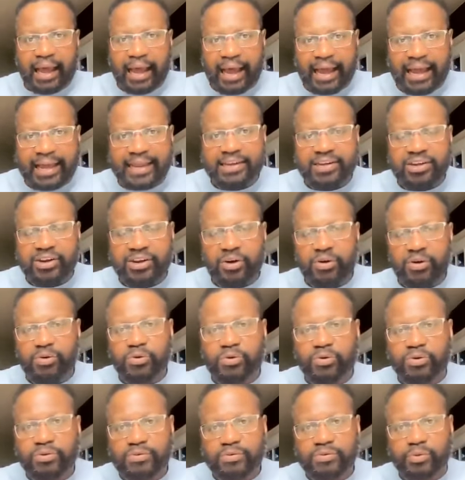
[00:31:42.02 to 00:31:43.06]
I
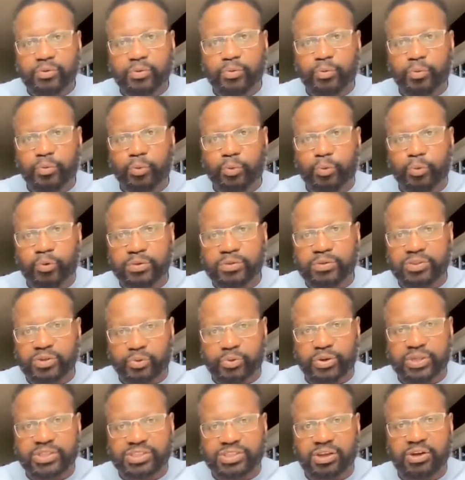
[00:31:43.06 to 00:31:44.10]
know the
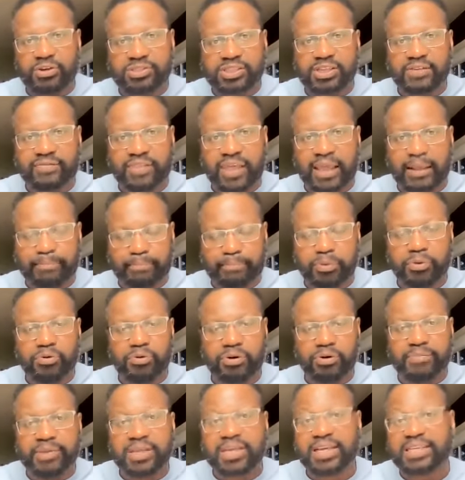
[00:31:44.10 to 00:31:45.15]
results of that
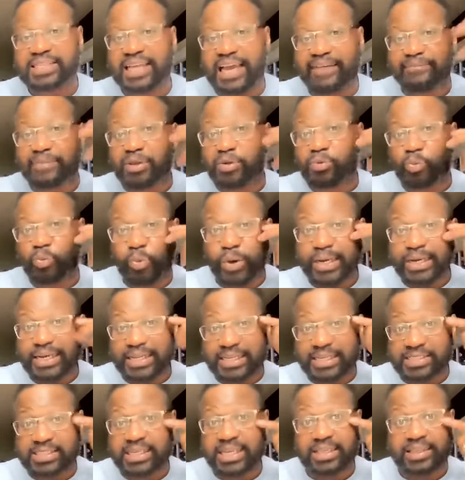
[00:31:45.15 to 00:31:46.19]
pool because I've been
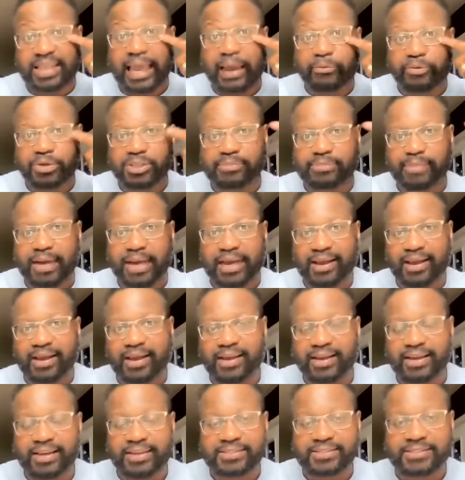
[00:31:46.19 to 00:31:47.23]
witnessing that with my
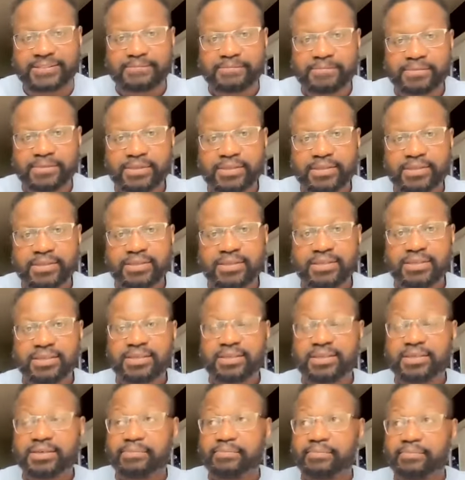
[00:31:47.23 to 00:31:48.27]
eyes.
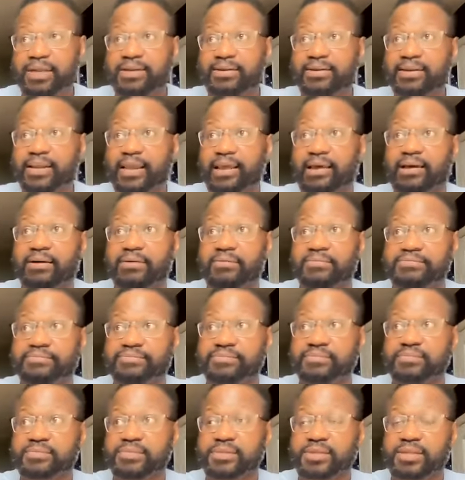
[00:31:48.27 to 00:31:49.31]
But now,
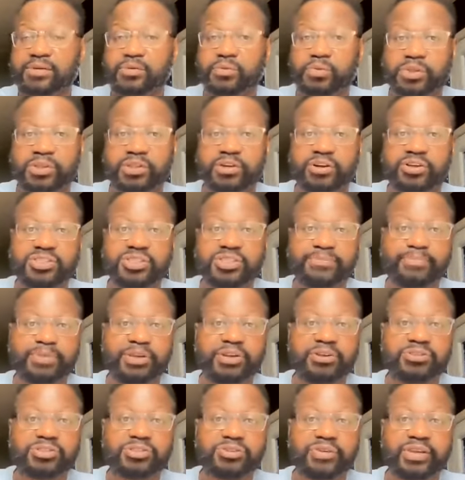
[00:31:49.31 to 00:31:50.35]
with our
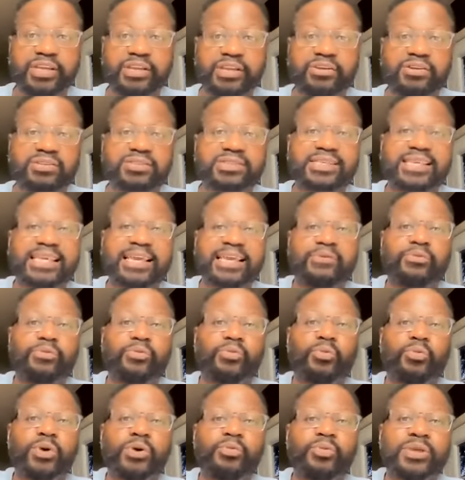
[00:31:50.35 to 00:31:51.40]
spiritual ears, can
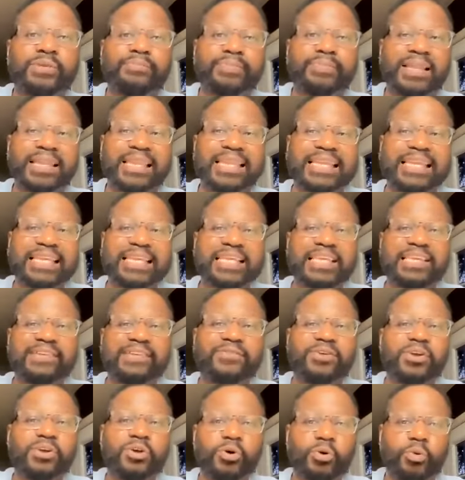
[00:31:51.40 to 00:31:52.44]
will we believe
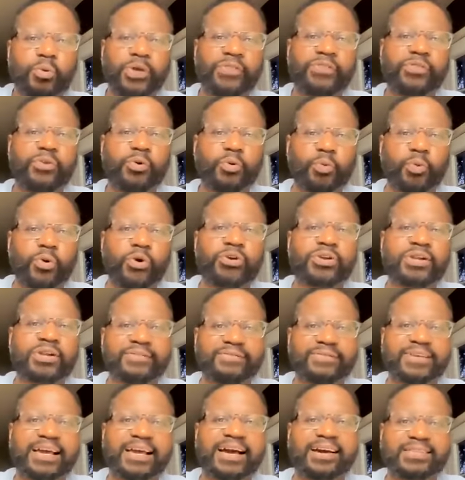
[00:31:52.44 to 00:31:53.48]
what the word
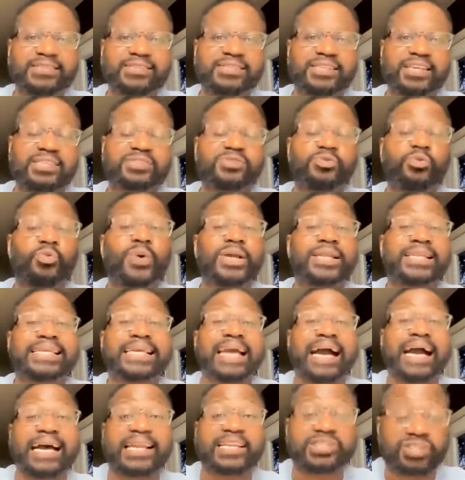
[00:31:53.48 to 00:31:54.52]
of God says, what
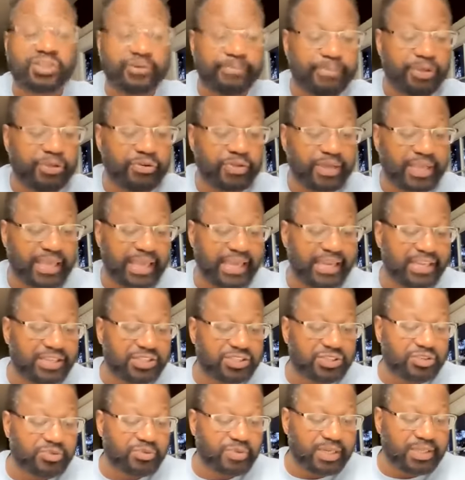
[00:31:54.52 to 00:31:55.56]
God is communicating
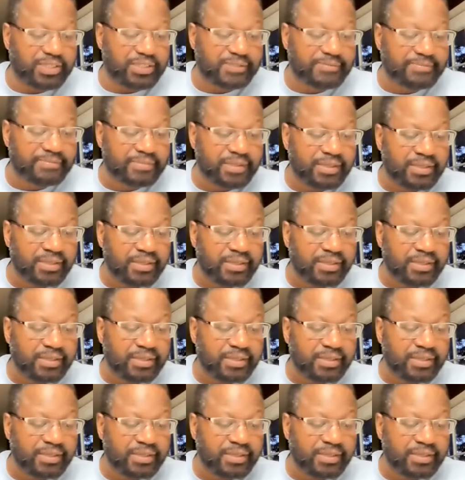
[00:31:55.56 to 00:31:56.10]
to us?